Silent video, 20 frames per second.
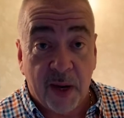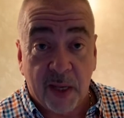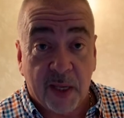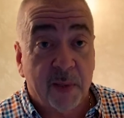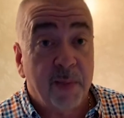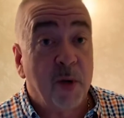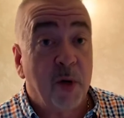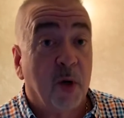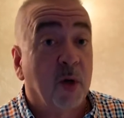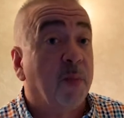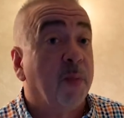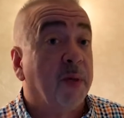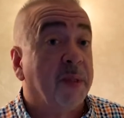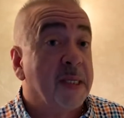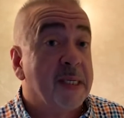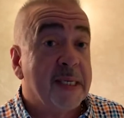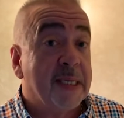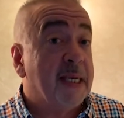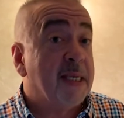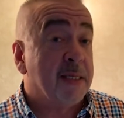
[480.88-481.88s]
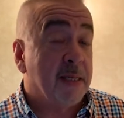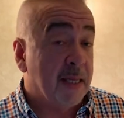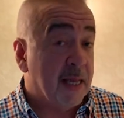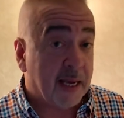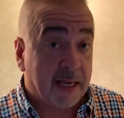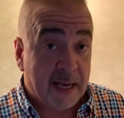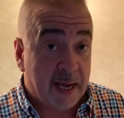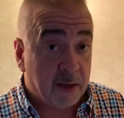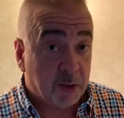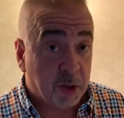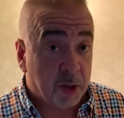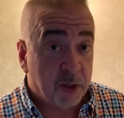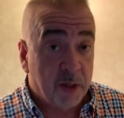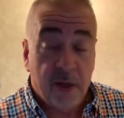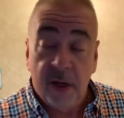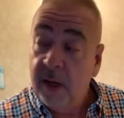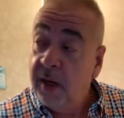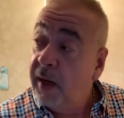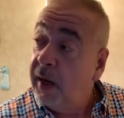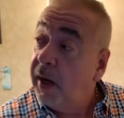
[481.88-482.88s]
kind of communicable disease on that couch.
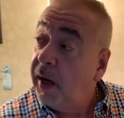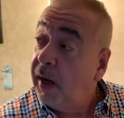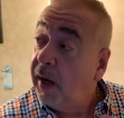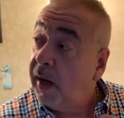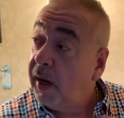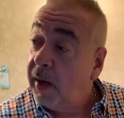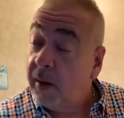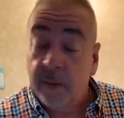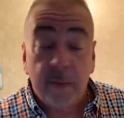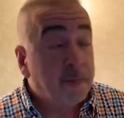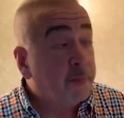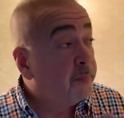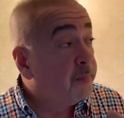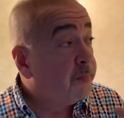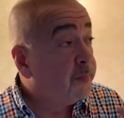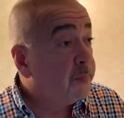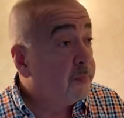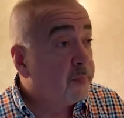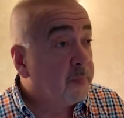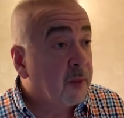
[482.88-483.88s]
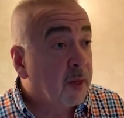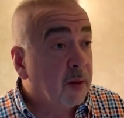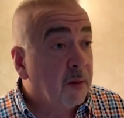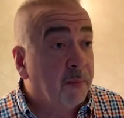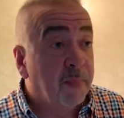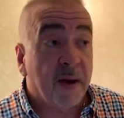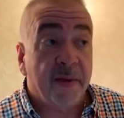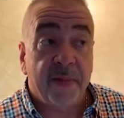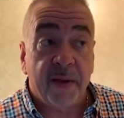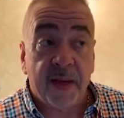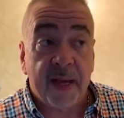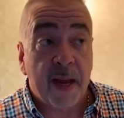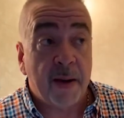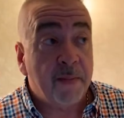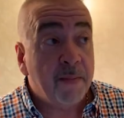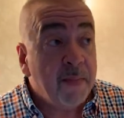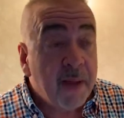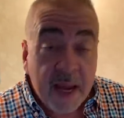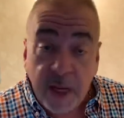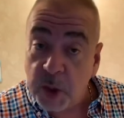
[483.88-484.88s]
But they're
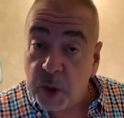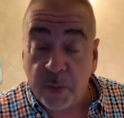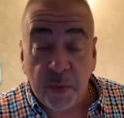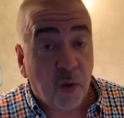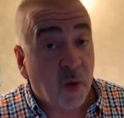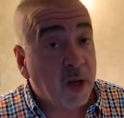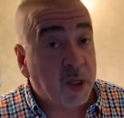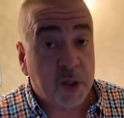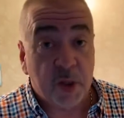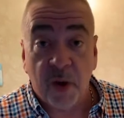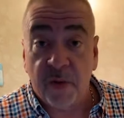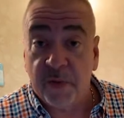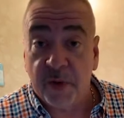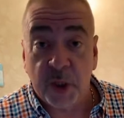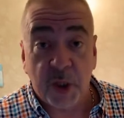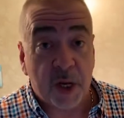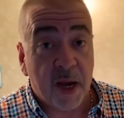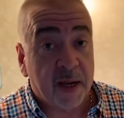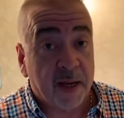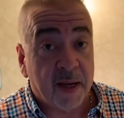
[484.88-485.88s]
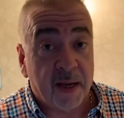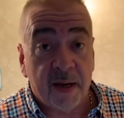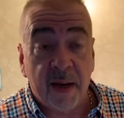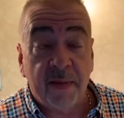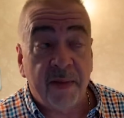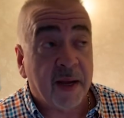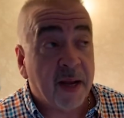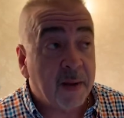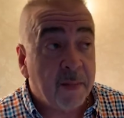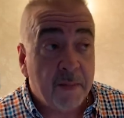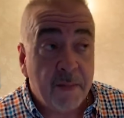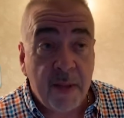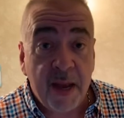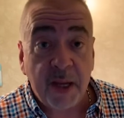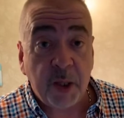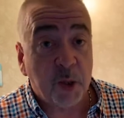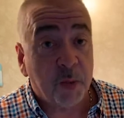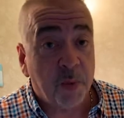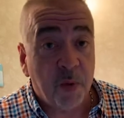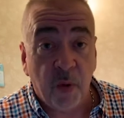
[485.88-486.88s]
getting major points off for check-in. They're getting
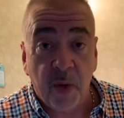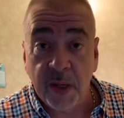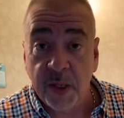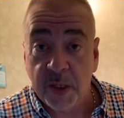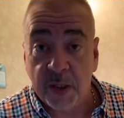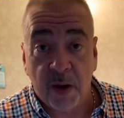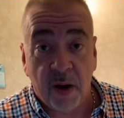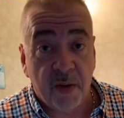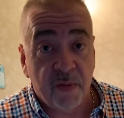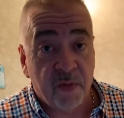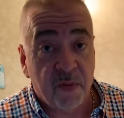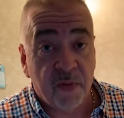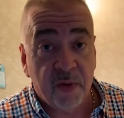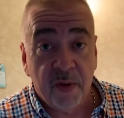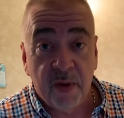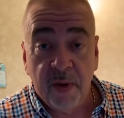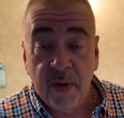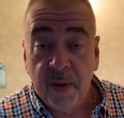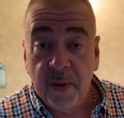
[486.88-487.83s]
major points off.